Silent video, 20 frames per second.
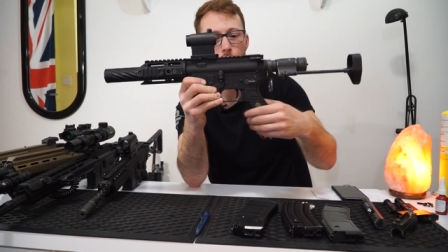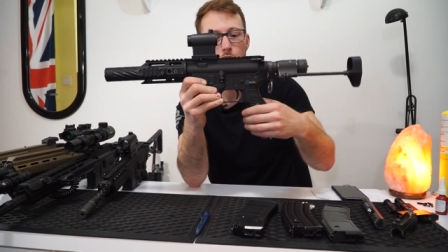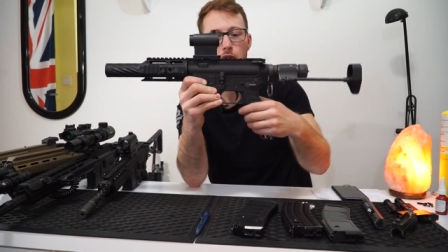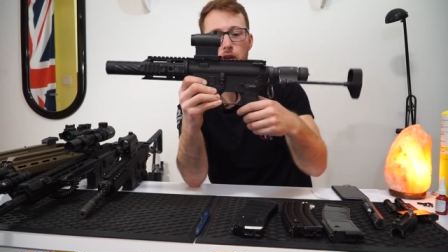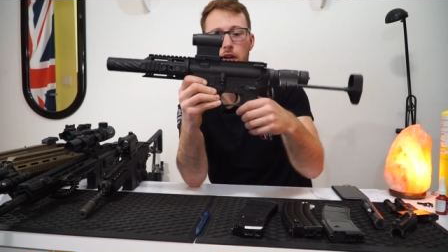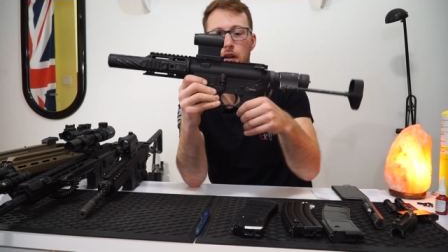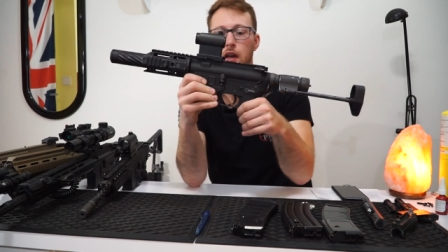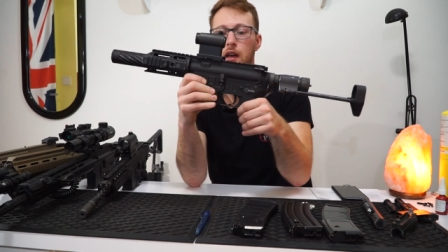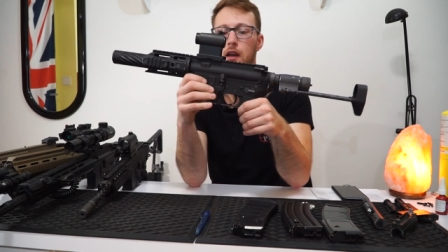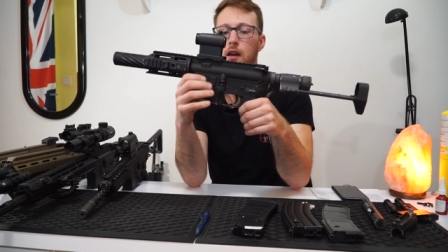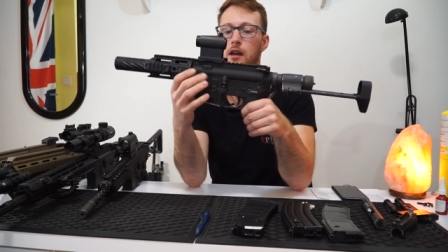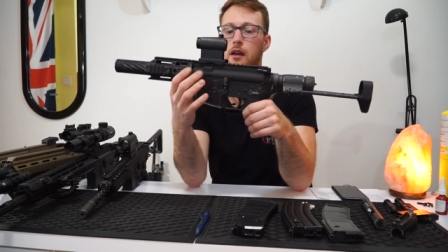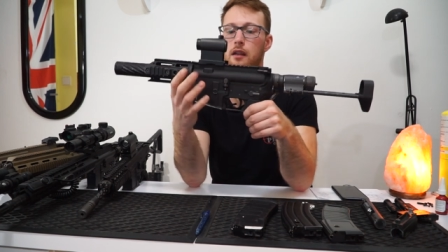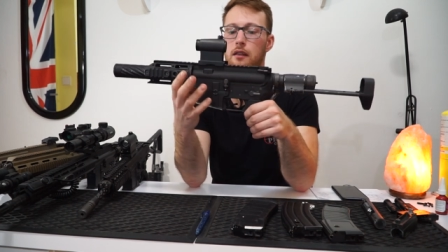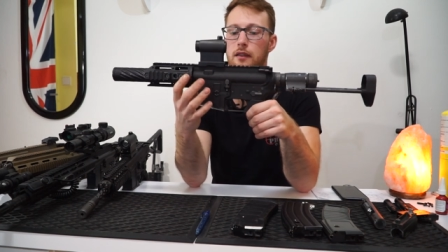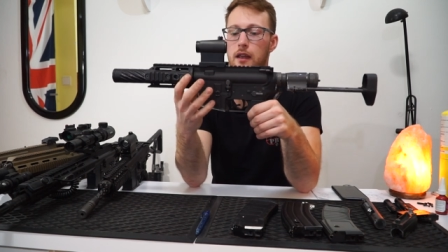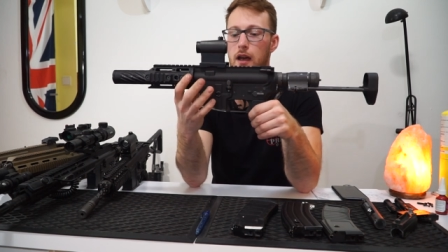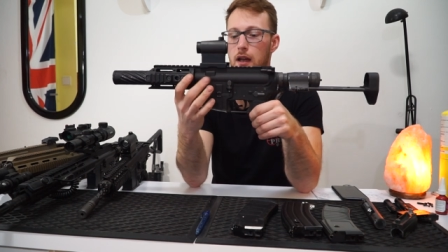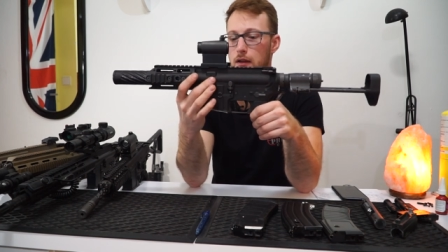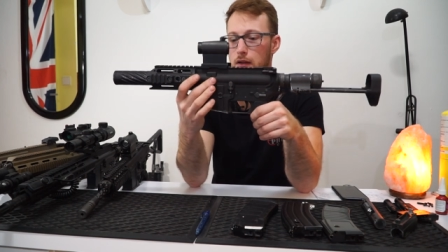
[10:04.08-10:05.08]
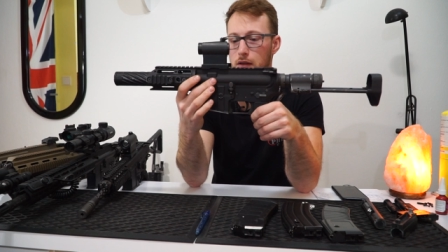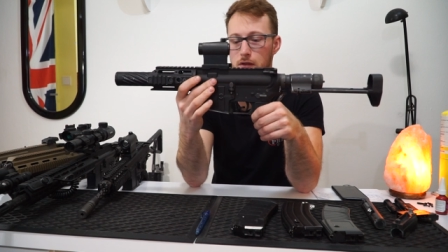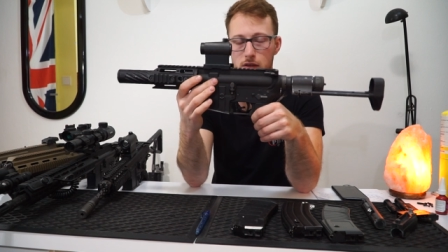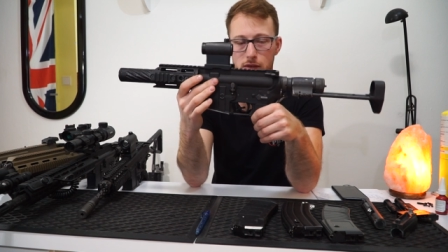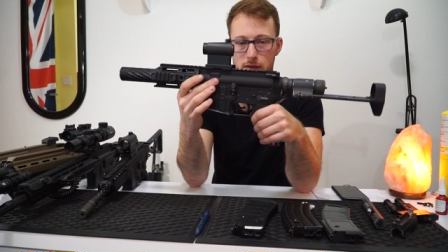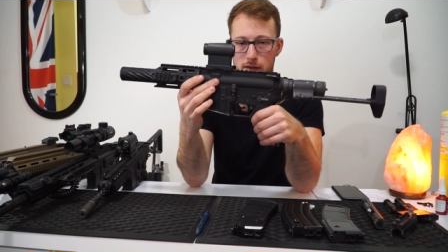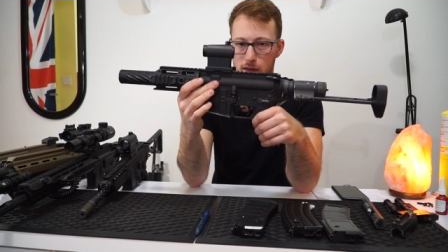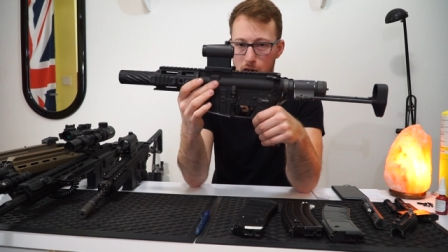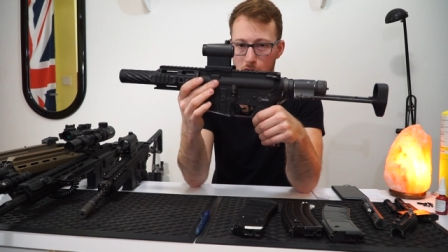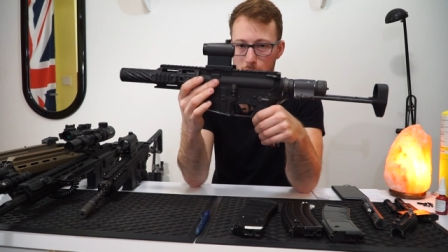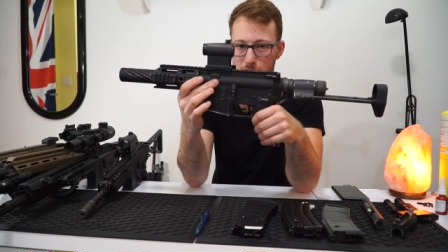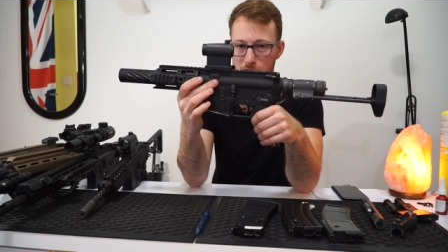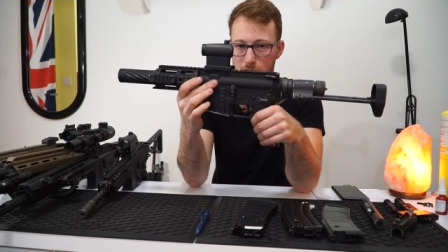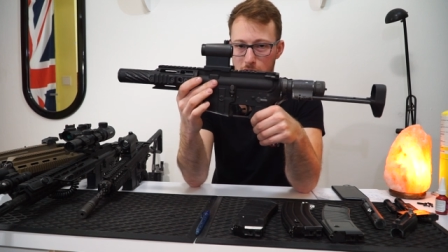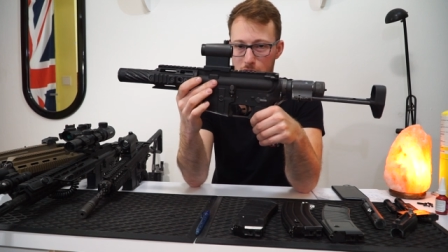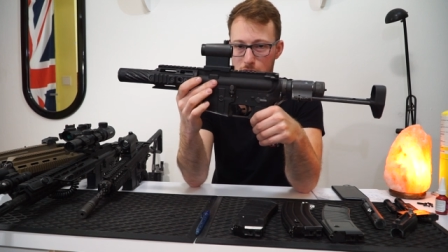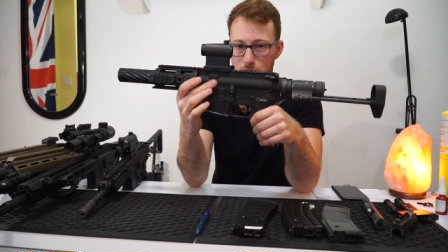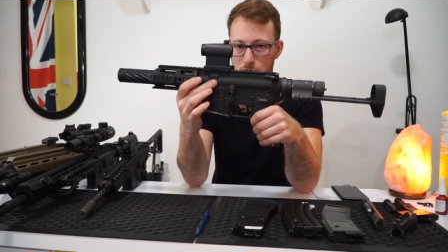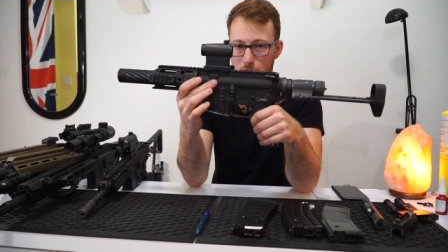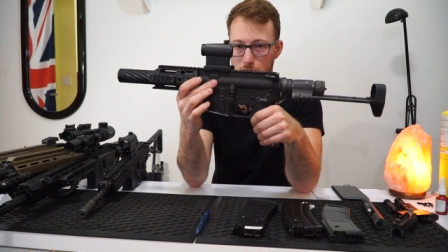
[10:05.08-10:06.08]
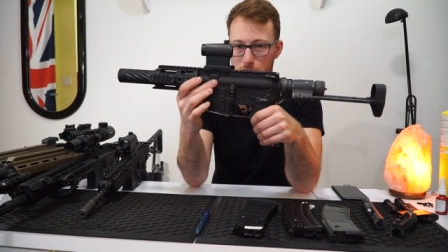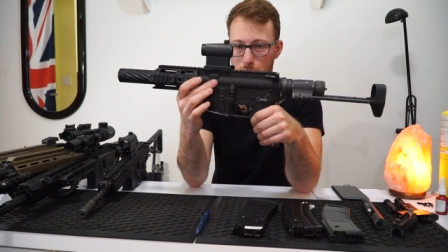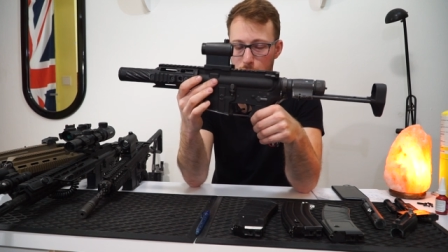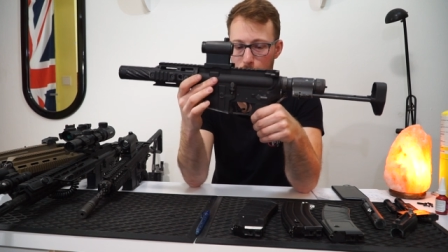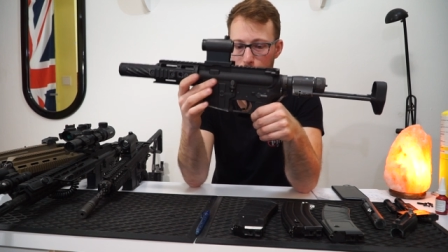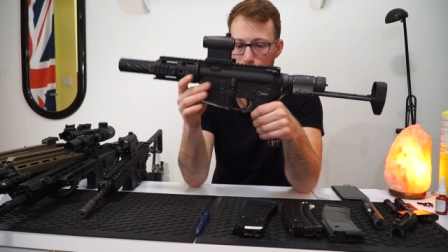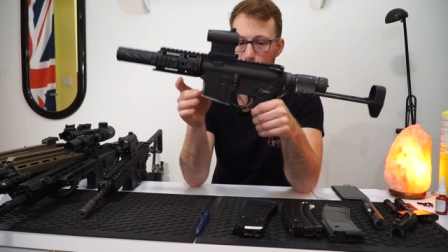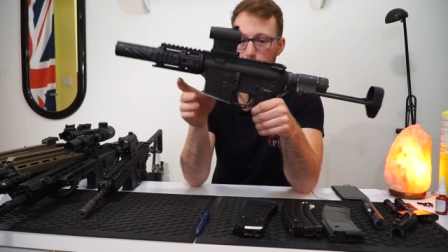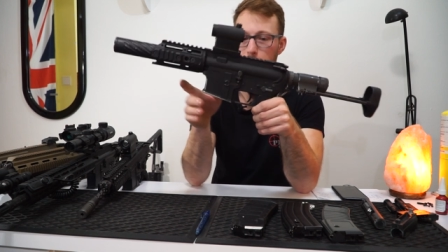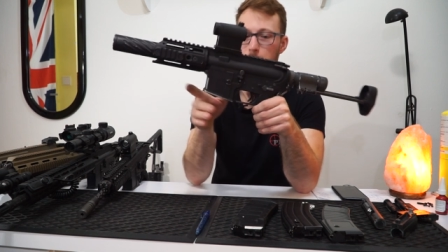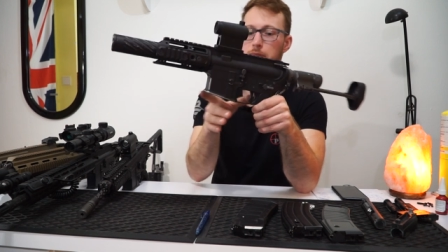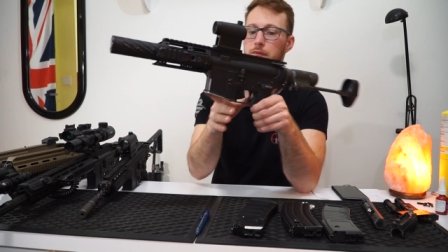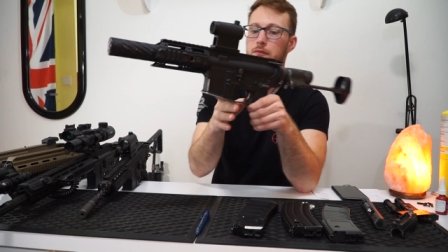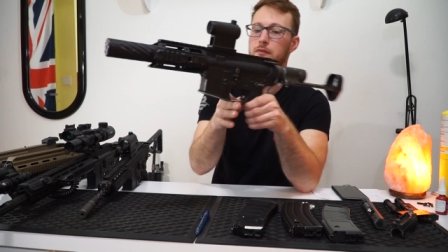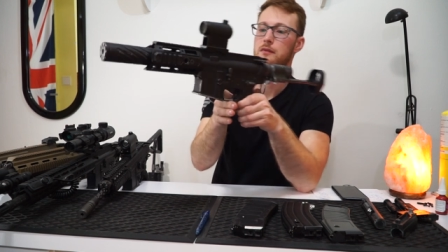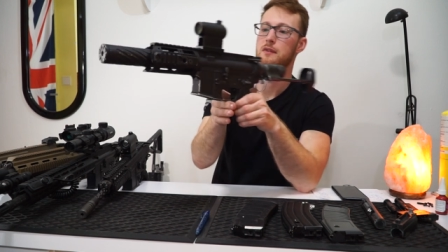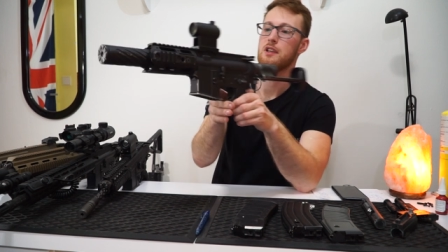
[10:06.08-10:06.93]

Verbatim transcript: more, then it just stops catching the bolt.